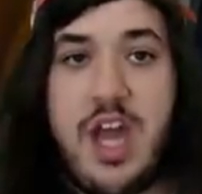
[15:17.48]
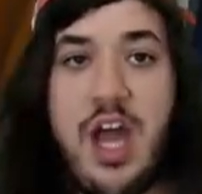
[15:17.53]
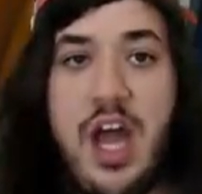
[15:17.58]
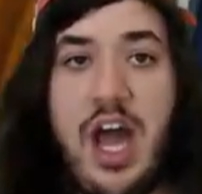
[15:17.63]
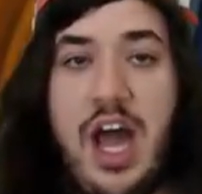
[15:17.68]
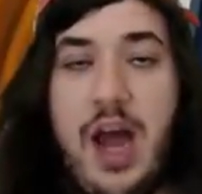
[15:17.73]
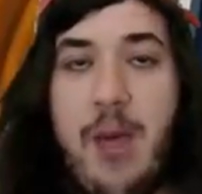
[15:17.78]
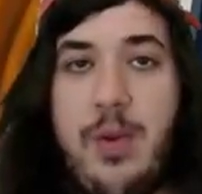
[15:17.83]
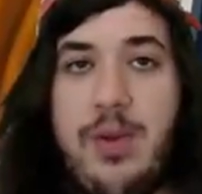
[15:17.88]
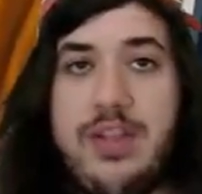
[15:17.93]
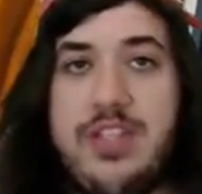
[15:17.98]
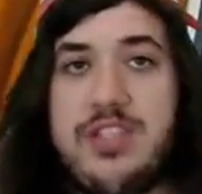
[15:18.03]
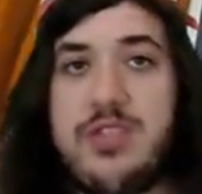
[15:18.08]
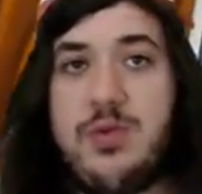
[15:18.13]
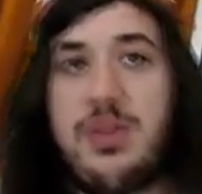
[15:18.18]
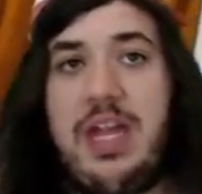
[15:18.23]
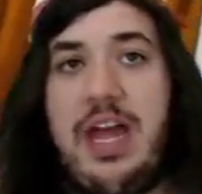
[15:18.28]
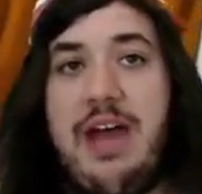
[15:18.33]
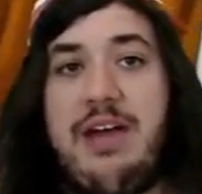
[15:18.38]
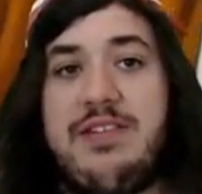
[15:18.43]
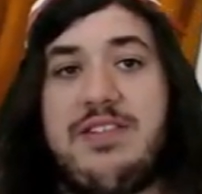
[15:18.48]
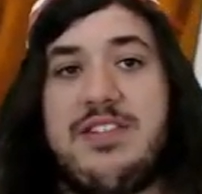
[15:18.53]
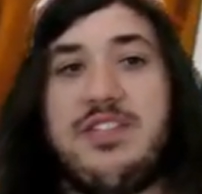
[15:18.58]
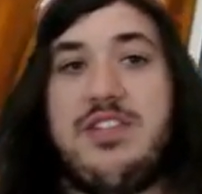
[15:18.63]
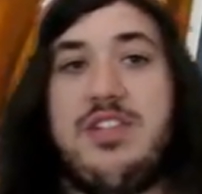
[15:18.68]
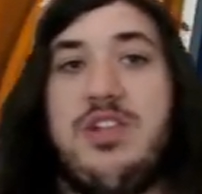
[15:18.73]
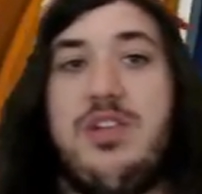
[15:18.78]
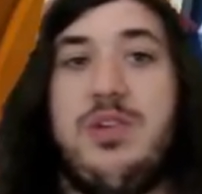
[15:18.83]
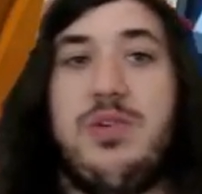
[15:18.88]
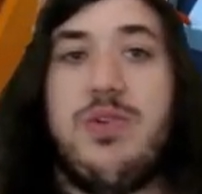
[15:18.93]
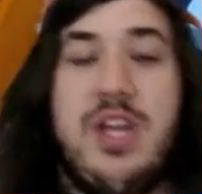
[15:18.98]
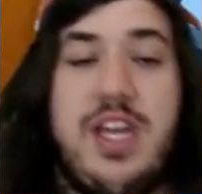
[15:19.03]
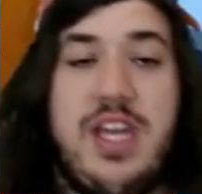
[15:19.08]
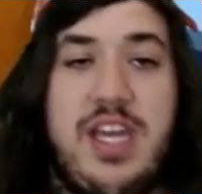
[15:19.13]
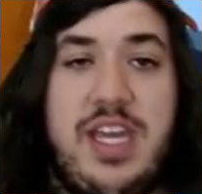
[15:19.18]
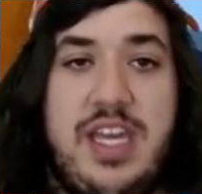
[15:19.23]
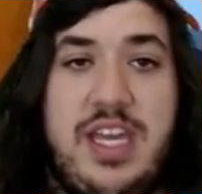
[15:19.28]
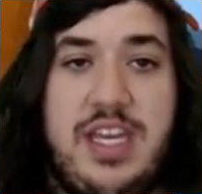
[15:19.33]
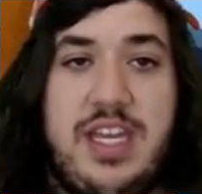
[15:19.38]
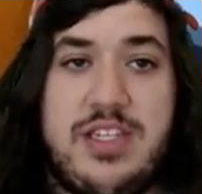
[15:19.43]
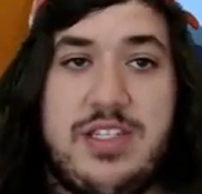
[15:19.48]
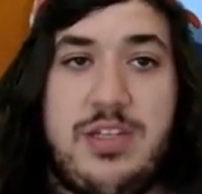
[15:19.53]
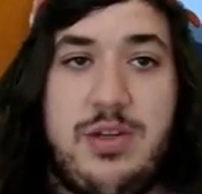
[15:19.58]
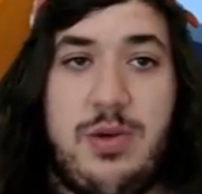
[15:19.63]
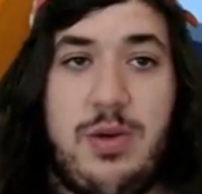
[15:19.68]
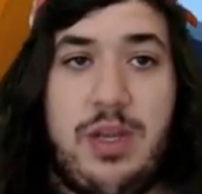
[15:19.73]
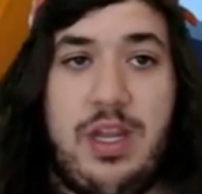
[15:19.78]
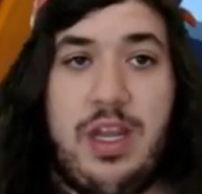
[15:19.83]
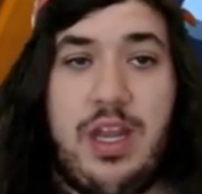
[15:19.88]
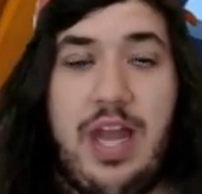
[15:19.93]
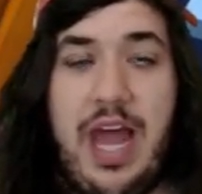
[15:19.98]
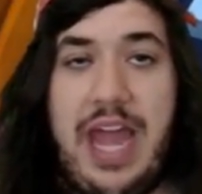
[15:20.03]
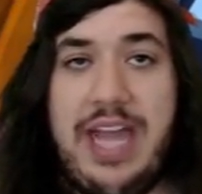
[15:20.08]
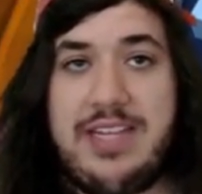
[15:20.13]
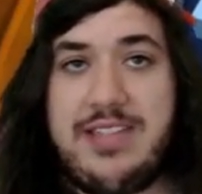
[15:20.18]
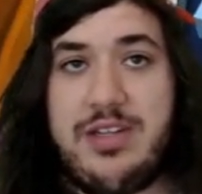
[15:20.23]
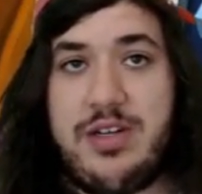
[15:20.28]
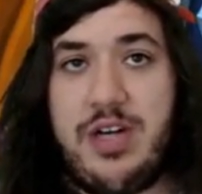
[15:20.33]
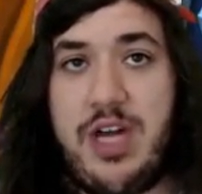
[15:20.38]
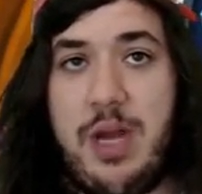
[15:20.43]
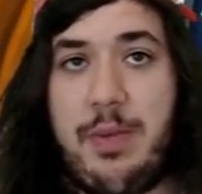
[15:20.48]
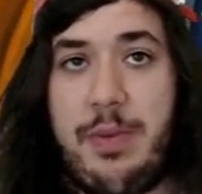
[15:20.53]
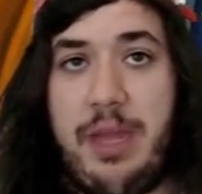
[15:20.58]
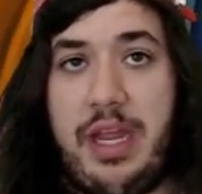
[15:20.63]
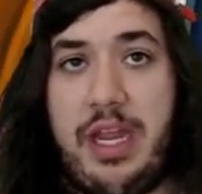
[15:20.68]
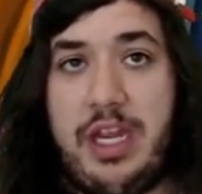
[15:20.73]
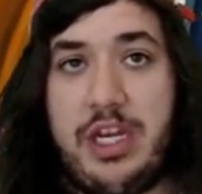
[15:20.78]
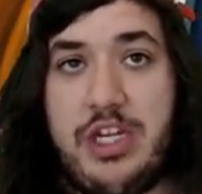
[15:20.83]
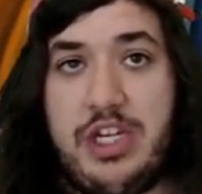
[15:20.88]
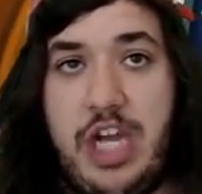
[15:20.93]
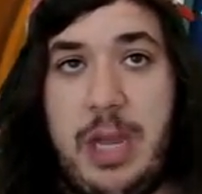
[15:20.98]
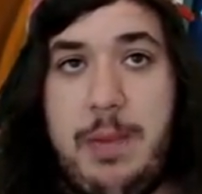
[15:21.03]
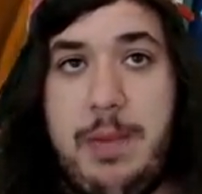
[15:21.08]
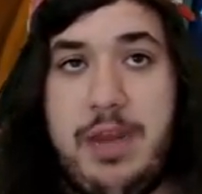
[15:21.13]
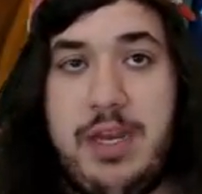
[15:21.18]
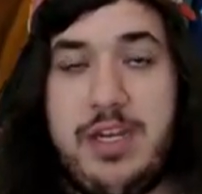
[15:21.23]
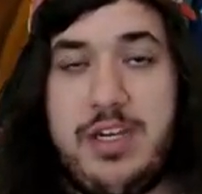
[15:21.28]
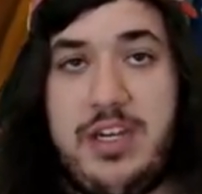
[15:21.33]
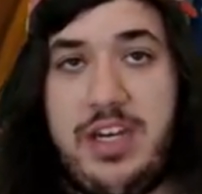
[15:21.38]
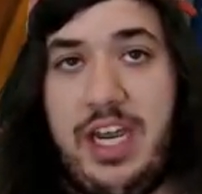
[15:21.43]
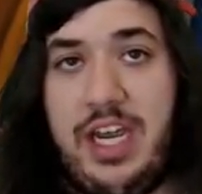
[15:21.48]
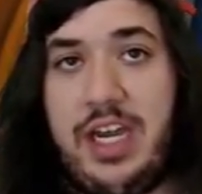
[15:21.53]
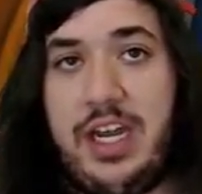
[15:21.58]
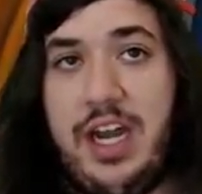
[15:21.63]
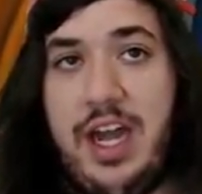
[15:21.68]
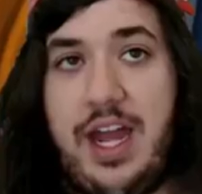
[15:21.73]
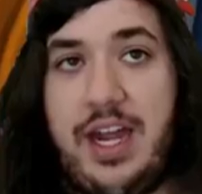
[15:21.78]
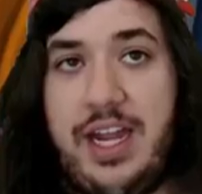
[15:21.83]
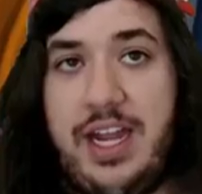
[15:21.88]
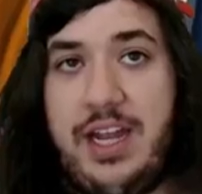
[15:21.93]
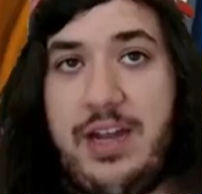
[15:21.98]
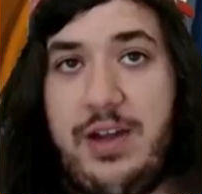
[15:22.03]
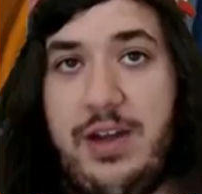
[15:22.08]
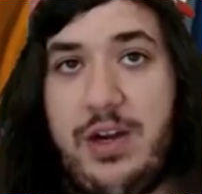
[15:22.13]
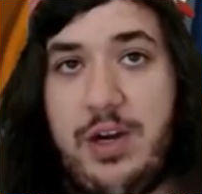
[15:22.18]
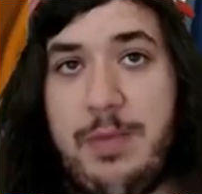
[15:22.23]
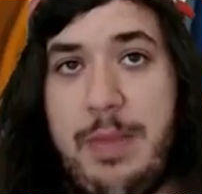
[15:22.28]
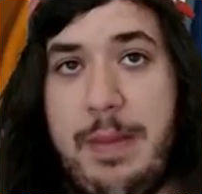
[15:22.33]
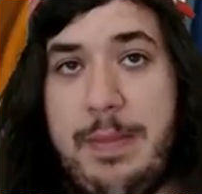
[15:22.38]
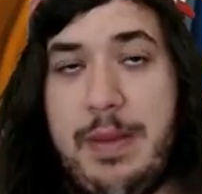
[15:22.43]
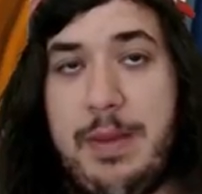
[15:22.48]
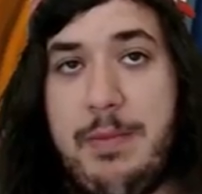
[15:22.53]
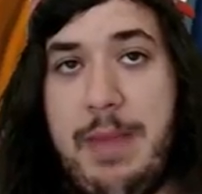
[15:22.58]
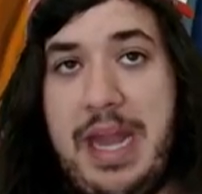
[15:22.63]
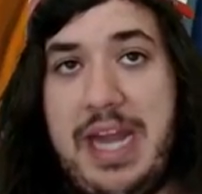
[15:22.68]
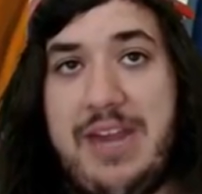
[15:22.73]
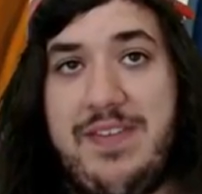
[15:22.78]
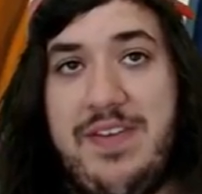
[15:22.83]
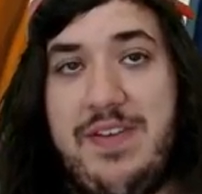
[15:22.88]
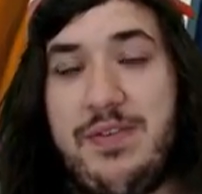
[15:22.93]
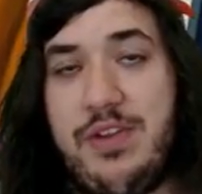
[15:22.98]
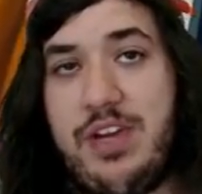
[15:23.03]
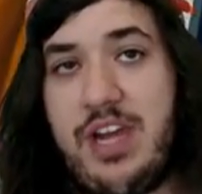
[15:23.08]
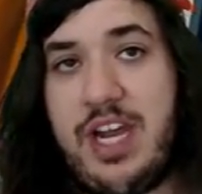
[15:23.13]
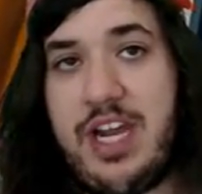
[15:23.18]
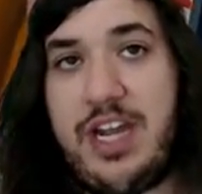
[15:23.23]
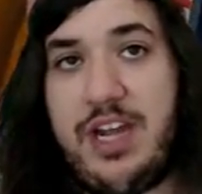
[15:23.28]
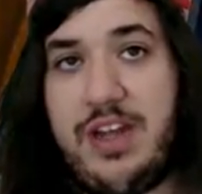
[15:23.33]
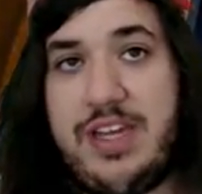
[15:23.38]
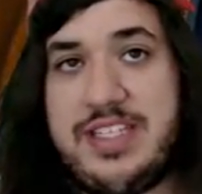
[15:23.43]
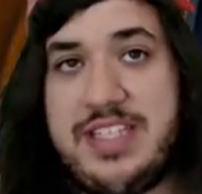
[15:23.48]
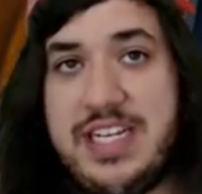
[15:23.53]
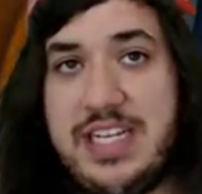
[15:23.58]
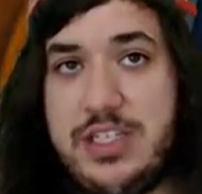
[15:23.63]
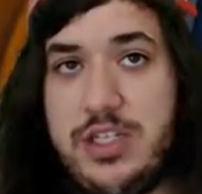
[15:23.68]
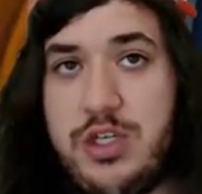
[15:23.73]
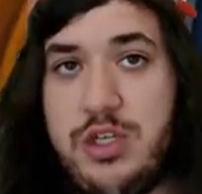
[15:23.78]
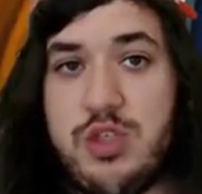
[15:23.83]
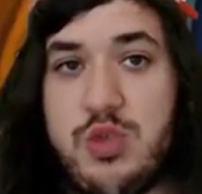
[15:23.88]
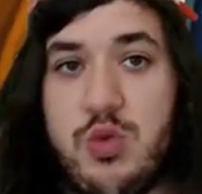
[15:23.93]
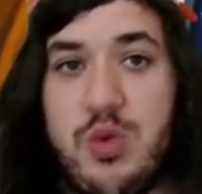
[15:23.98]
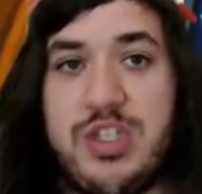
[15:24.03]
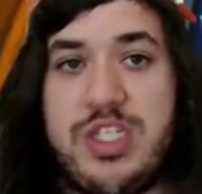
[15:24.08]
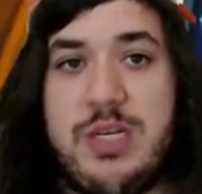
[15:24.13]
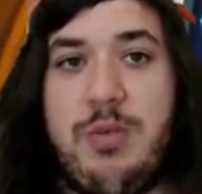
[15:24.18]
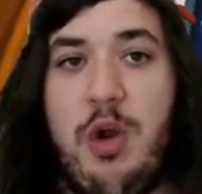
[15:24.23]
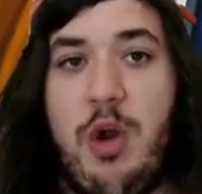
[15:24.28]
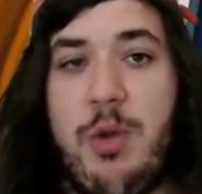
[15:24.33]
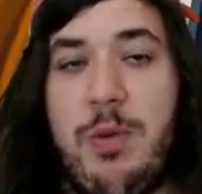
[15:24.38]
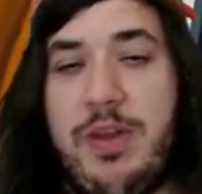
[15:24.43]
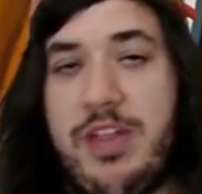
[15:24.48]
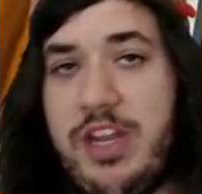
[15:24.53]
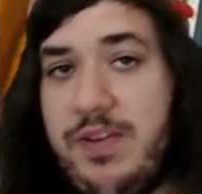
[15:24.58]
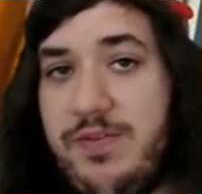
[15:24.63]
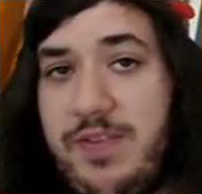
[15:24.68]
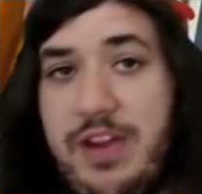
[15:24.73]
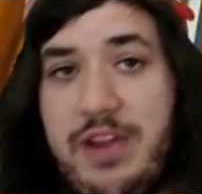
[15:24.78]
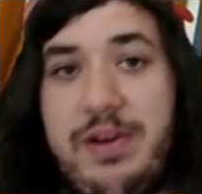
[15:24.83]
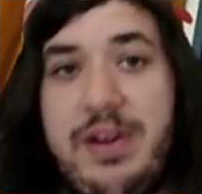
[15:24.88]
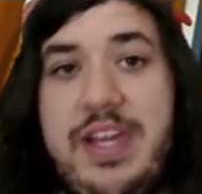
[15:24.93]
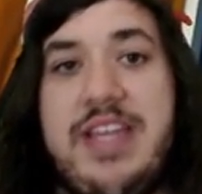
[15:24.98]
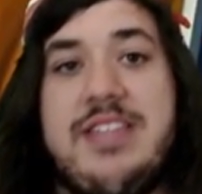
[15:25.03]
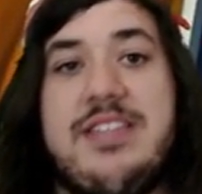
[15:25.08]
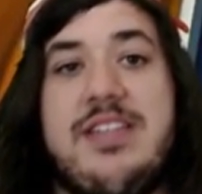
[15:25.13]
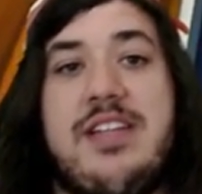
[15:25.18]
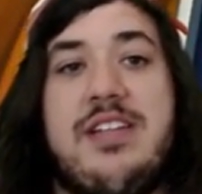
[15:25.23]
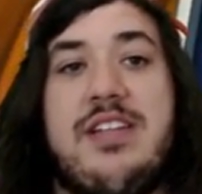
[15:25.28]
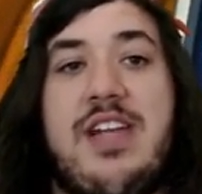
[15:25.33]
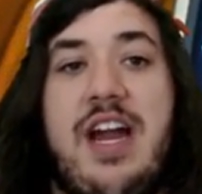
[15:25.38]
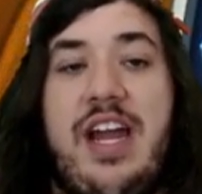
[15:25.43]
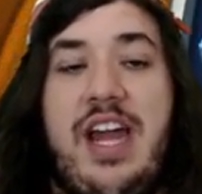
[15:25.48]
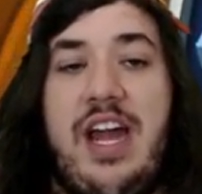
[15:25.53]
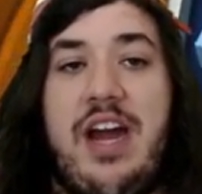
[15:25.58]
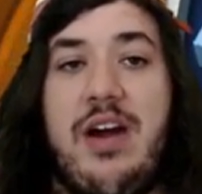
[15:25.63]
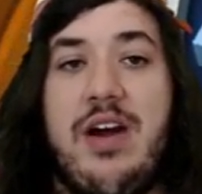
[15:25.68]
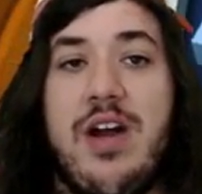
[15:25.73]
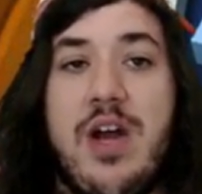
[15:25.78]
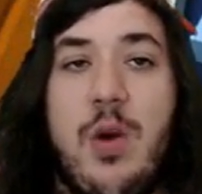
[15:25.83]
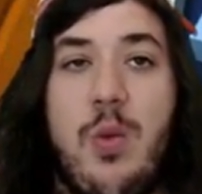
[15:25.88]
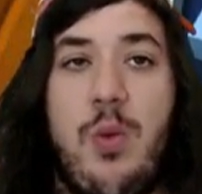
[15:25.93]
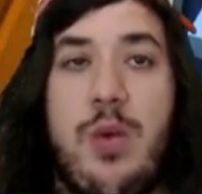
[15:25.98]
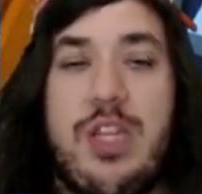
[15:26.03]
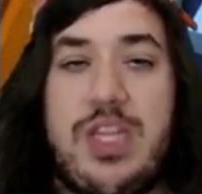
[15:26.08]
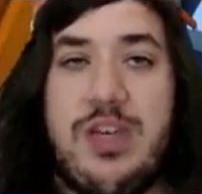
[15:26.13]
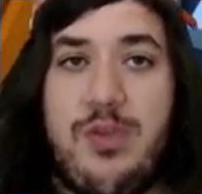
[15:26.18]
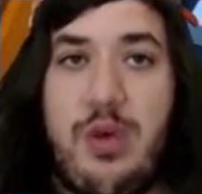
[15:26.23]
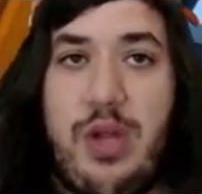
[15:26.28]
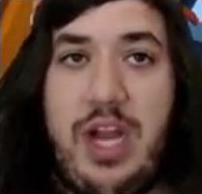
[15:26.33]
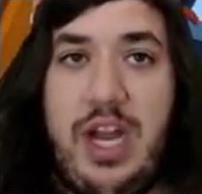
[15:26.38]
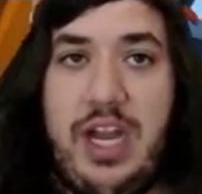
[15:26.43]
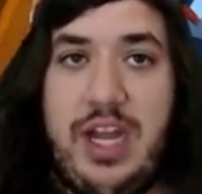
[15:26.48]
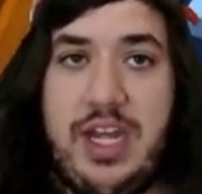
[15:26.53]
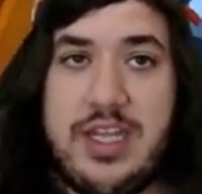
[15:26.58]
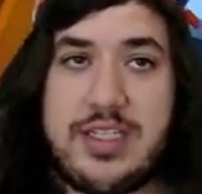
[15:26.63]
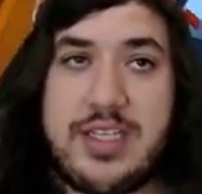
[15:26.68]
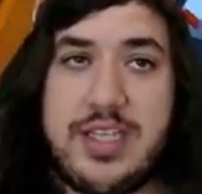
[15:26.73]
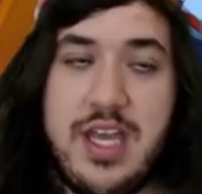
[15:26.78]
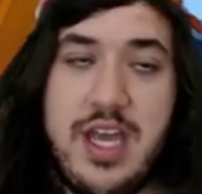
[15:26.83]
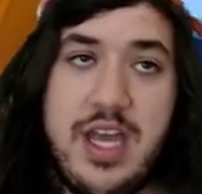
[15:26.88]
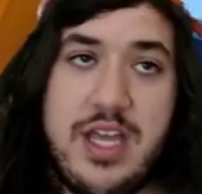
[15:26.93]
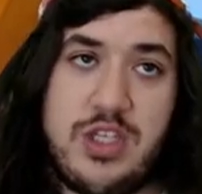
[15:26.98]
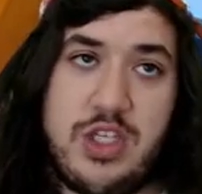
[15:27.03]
What this allows to do is to Lysandre up a Shaymin to take a knockout, or maybe a Manaphy for the knockout. He's got 2 squishy Pokemon that are very easy to knock out with our Volcanions.